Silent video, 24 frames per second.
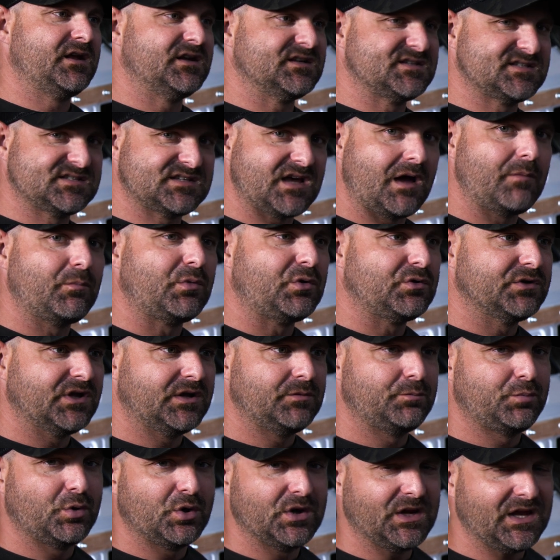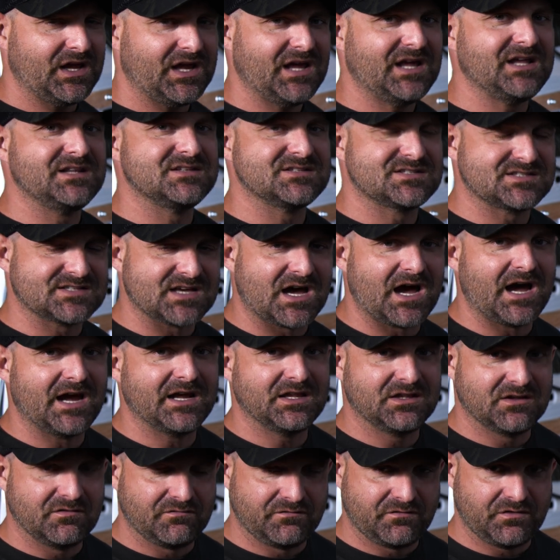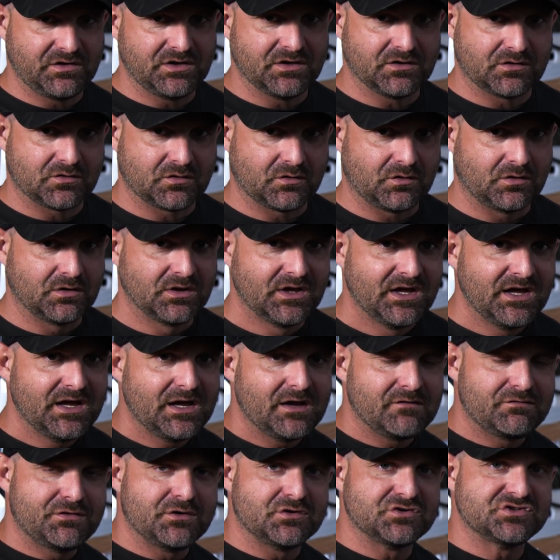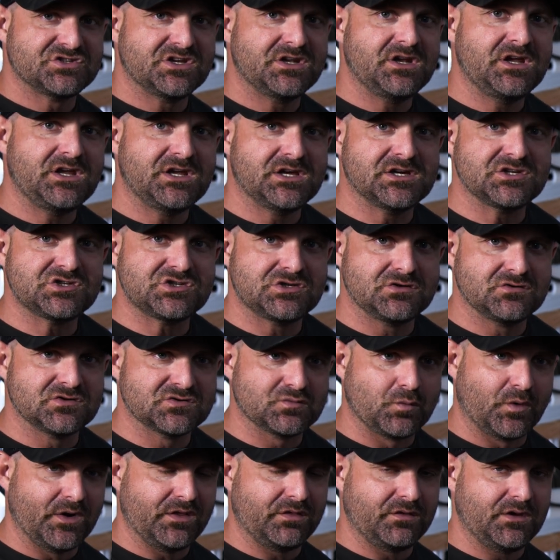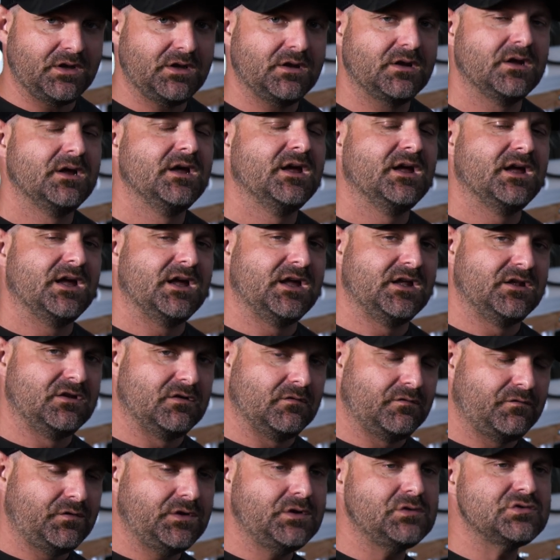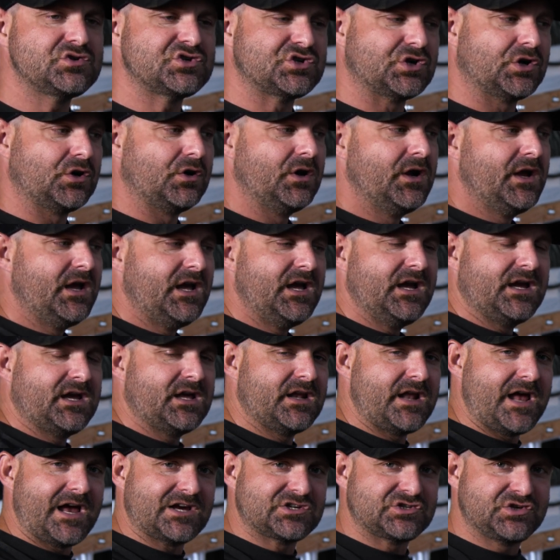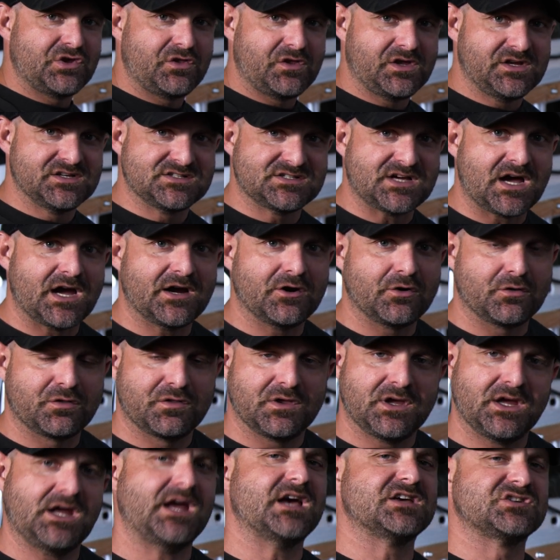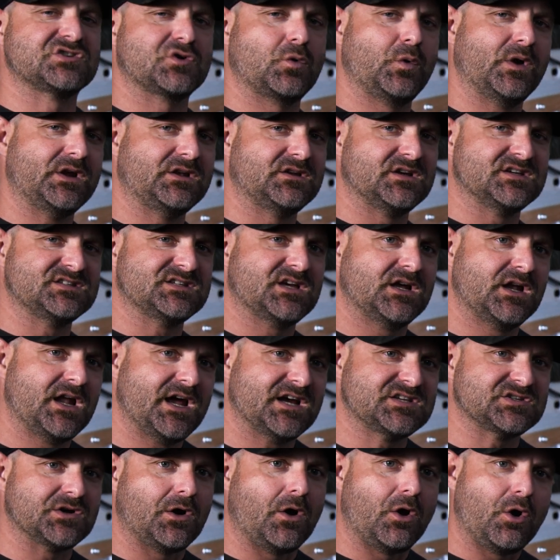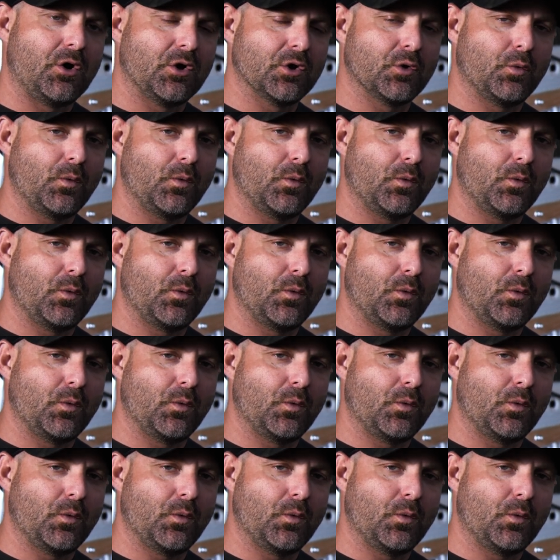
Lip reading: then assembled and put inside the vehicle. If there's any issues with it in the future, it can actually, the entire thing has quick disconnects all